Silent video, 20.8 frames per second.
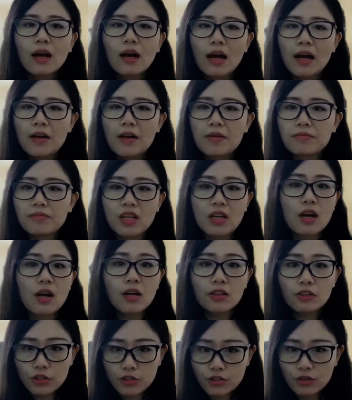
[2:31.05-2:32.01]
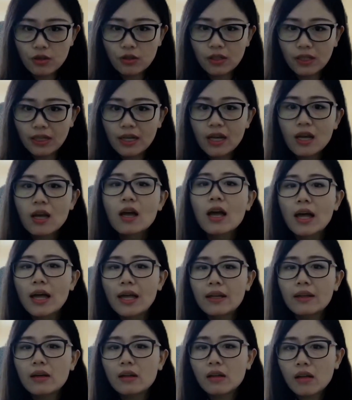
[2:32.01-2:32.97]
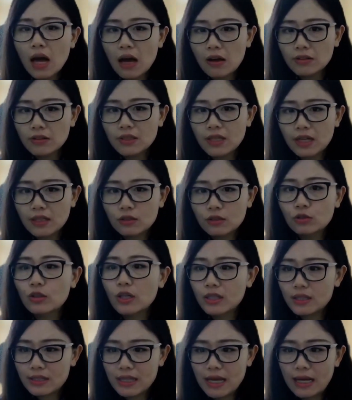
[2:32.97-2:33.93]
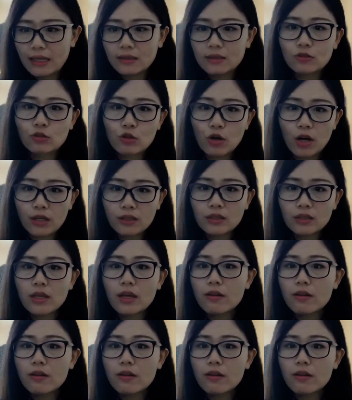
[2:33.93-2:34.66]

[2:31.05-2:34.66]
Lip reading: And additionally, it allows us to assess drugs'